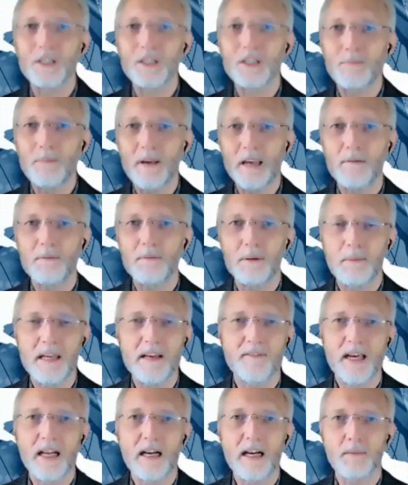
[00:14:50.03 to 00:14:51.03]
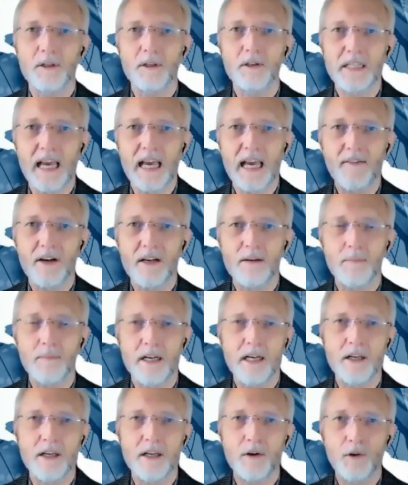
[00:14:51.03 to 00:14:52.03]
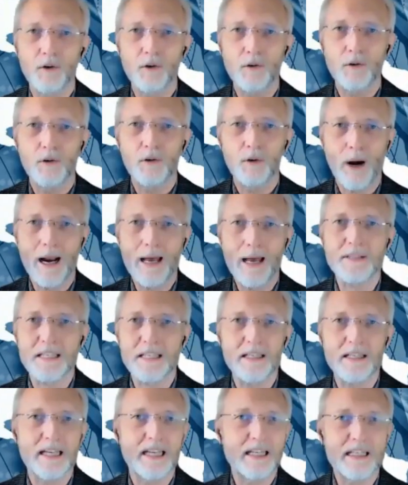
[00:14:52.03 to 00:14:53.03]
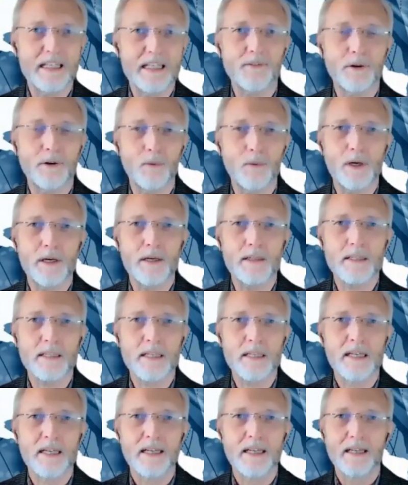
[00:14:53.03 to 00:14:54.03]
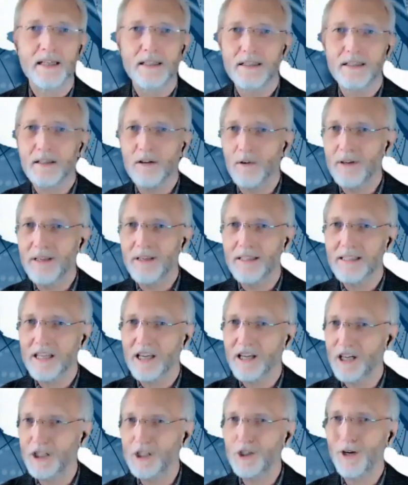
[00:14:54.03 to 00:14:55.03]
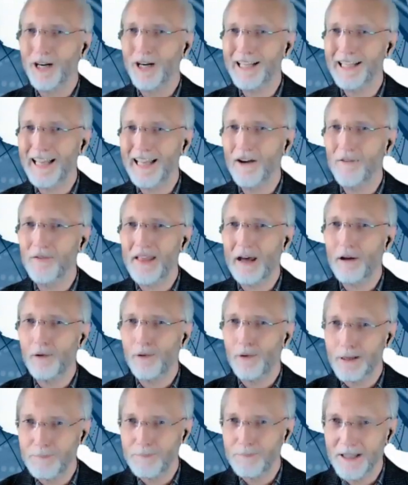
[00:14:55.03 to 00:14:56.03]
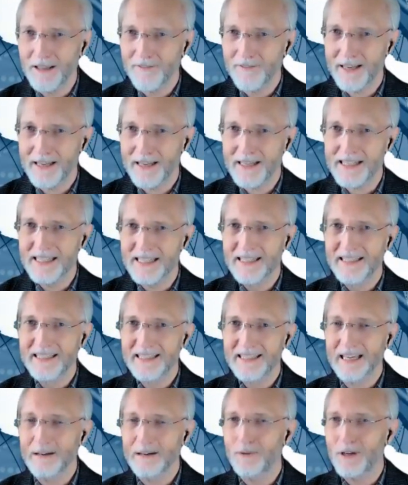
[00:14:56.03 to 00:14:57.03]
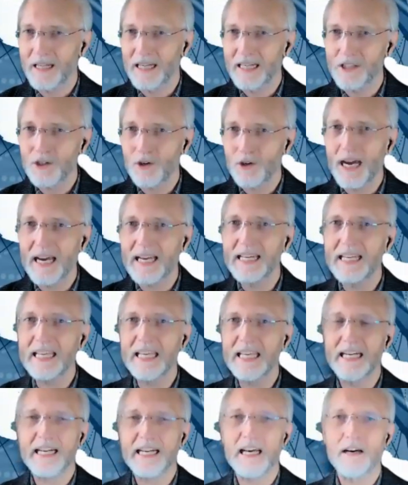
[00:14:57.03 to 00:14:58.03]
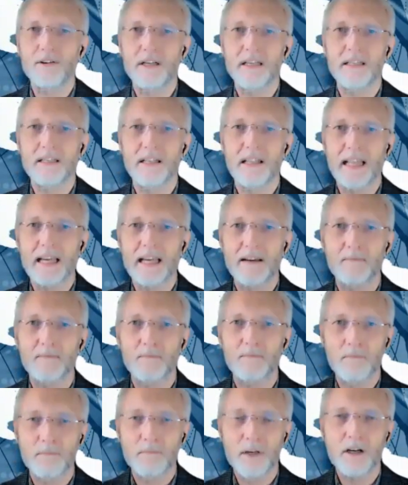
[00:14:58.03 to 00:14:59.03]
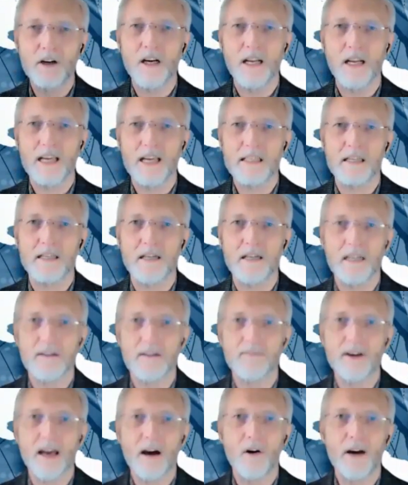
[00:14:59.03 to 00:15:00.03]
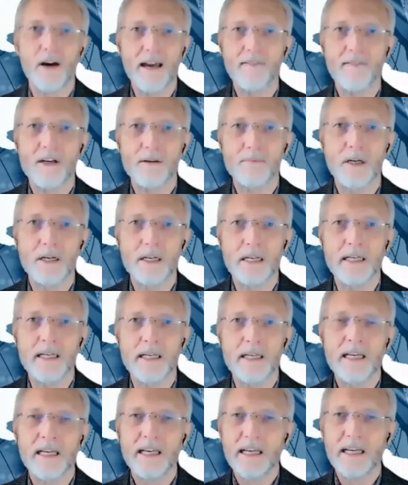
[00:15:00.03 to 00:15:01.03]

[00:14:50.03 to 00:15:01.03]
to be able to be available to everybody who grabs it in different ways. So it's going to trickle out that ripple effect. Okay, we're going to try to get it out into that bigger lexicon of how everybody